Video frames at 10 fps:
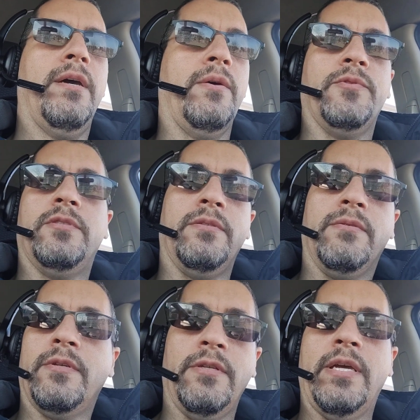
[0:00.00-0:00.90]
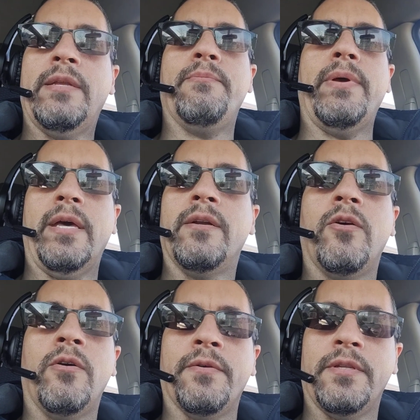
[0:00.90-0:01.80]
I was just in bed
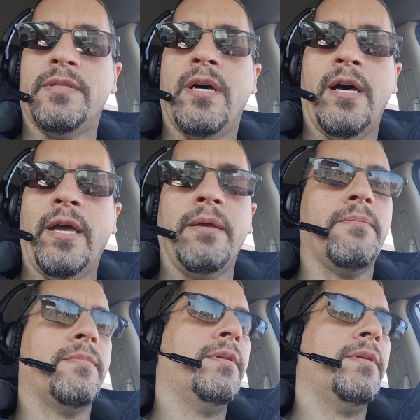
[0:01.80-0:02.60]
all the time.